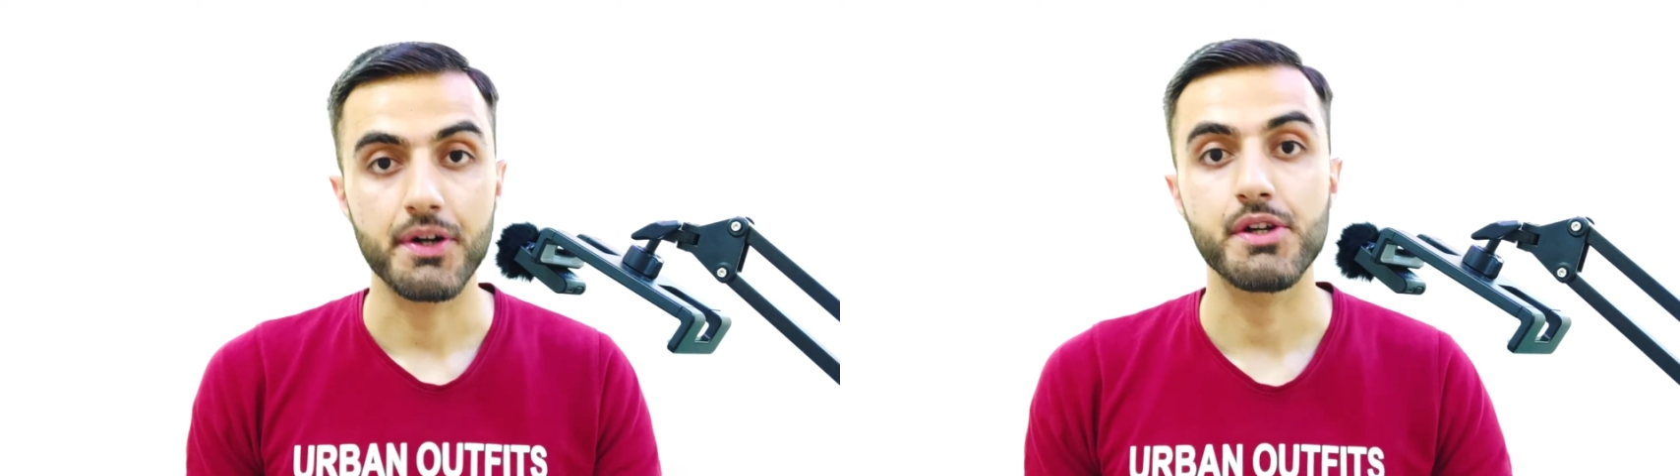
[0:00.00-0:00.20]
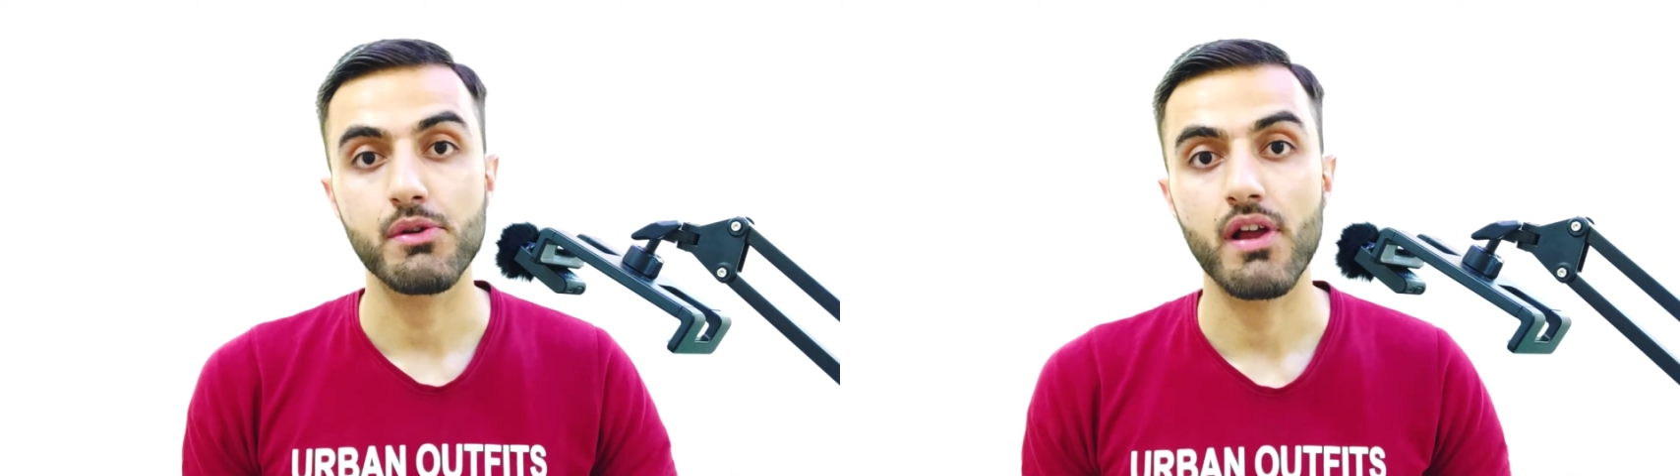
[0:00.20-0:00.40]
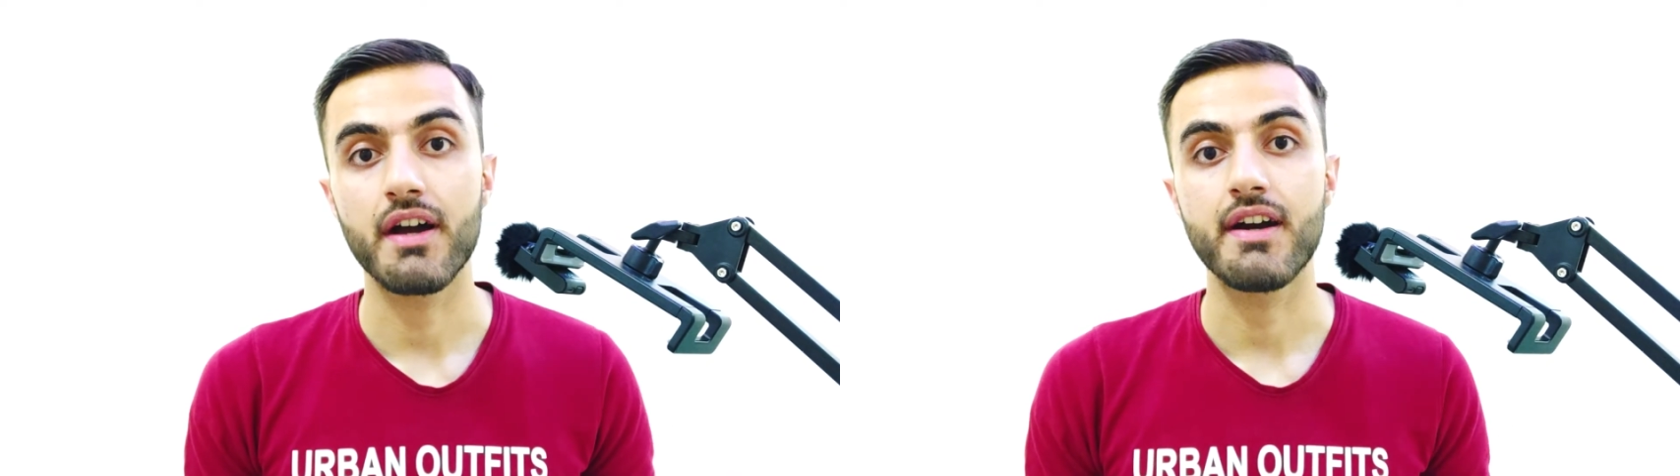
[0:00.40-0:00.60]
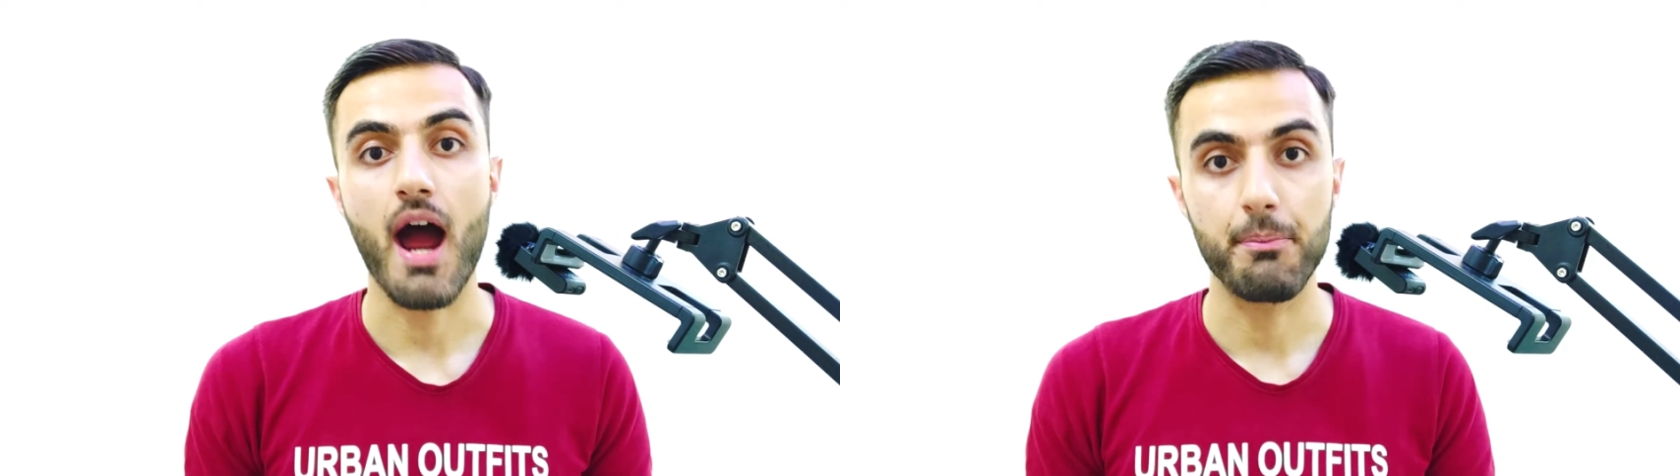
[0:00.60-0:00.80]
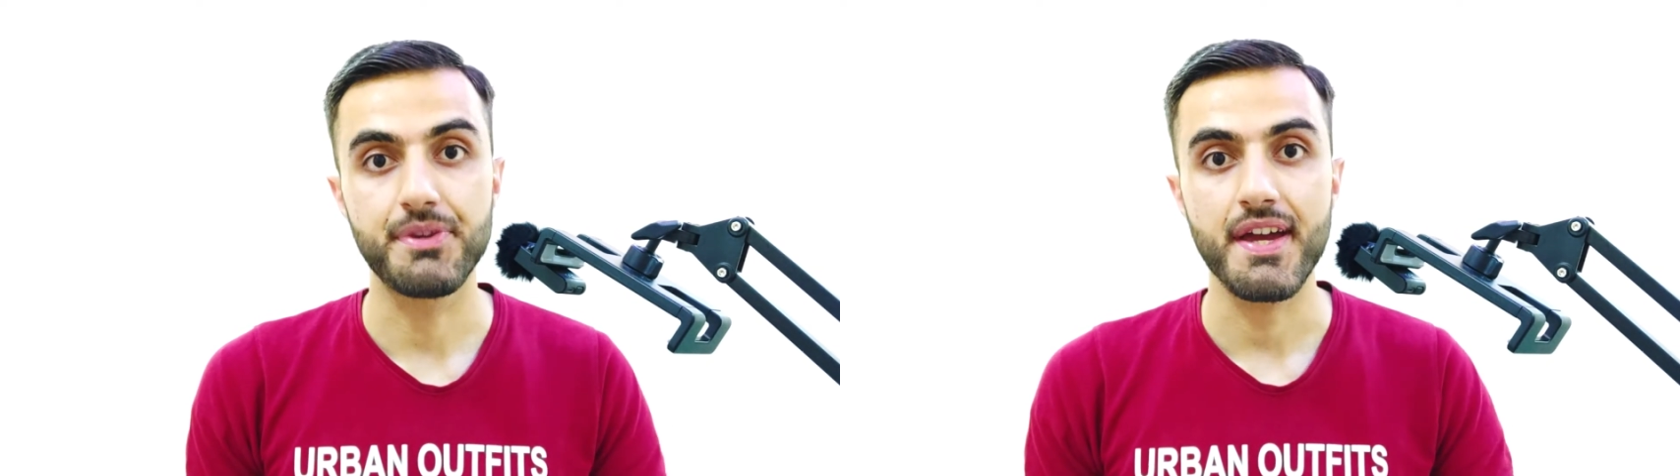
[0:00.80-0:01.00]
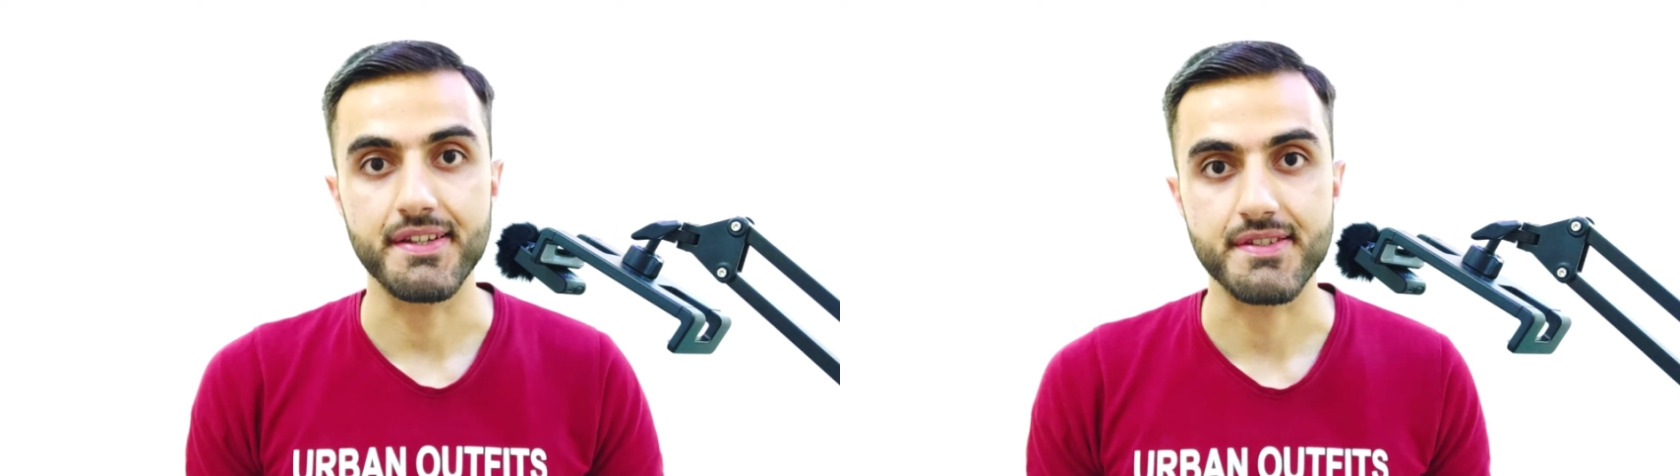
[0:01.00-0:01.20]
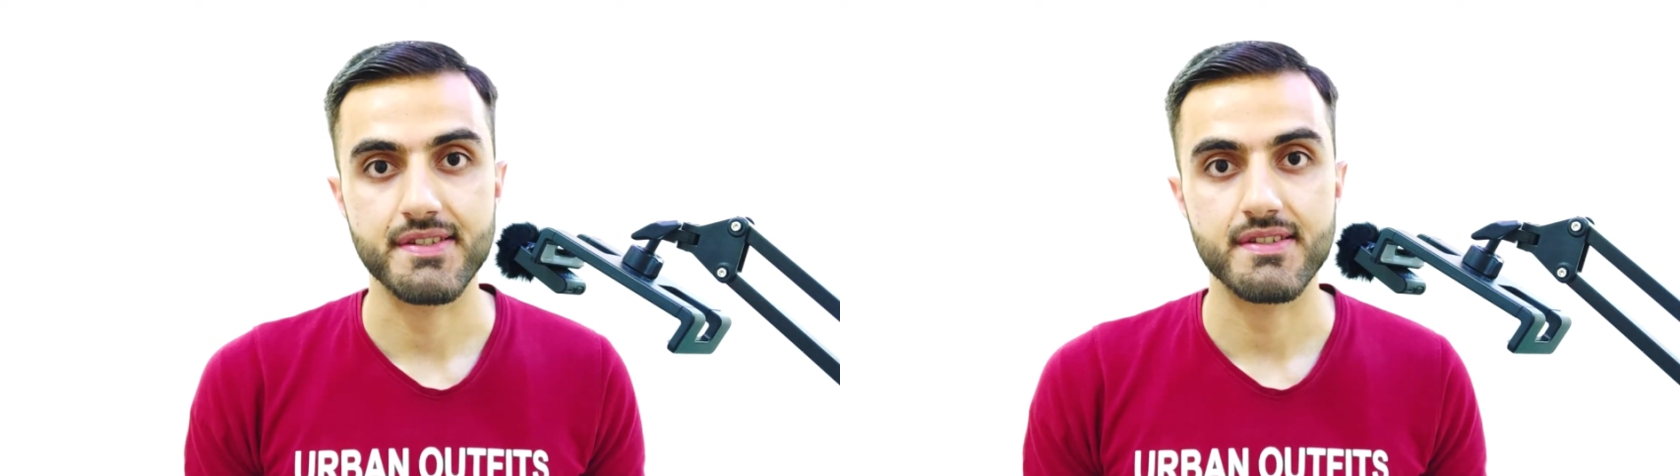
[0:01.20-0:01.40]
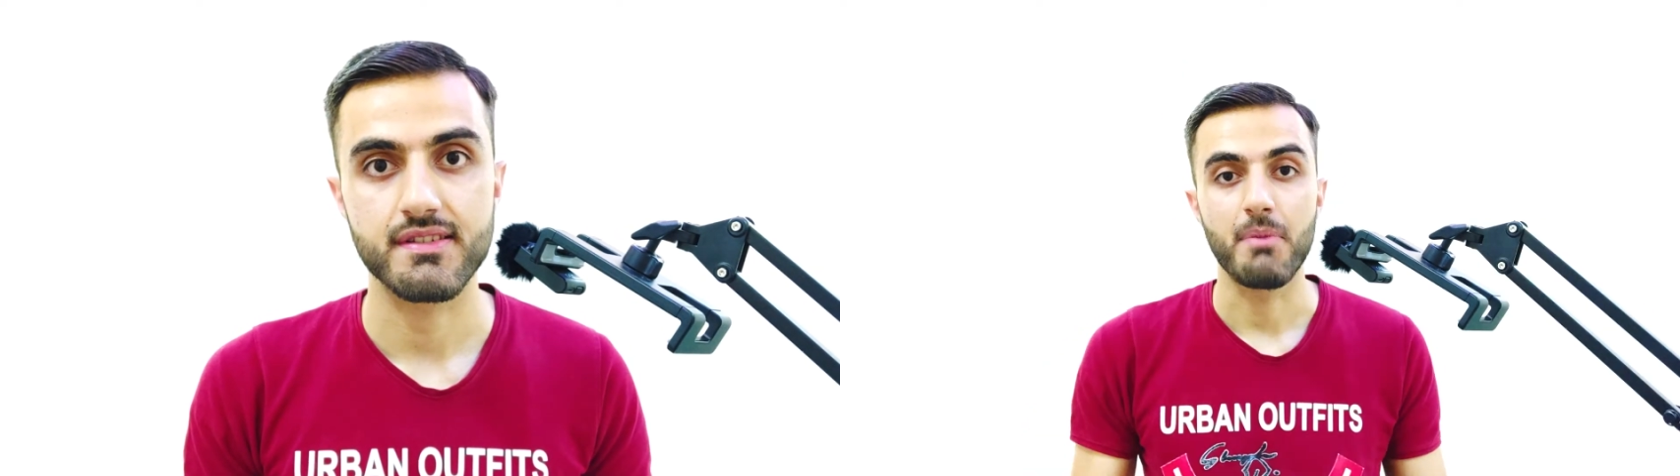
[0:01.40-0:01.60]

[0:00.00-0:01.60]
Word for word: regular updates.